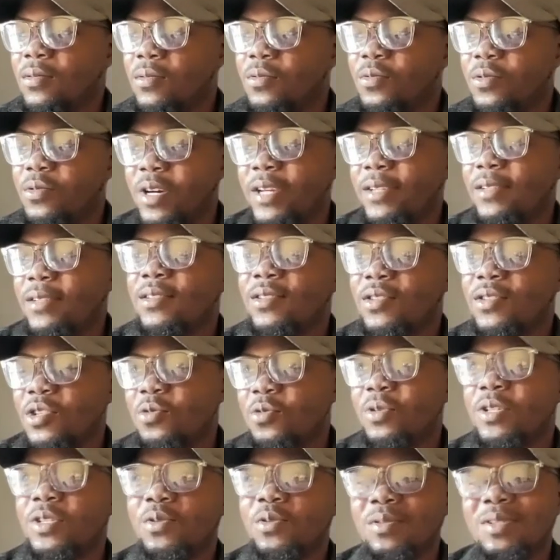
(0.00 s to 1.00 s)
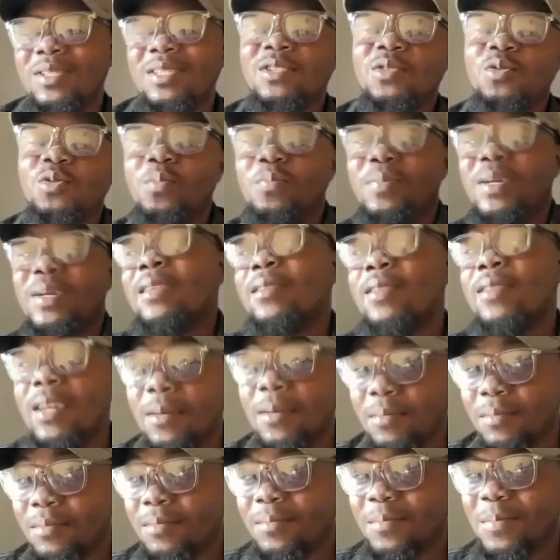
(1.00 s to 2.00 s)
raise children to disobey
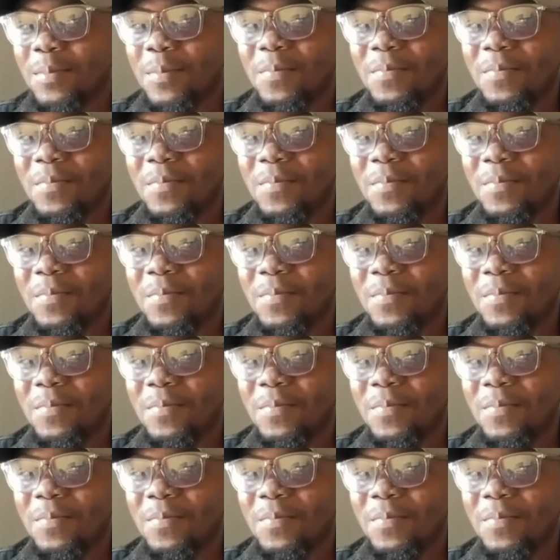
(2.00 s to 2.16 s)
them,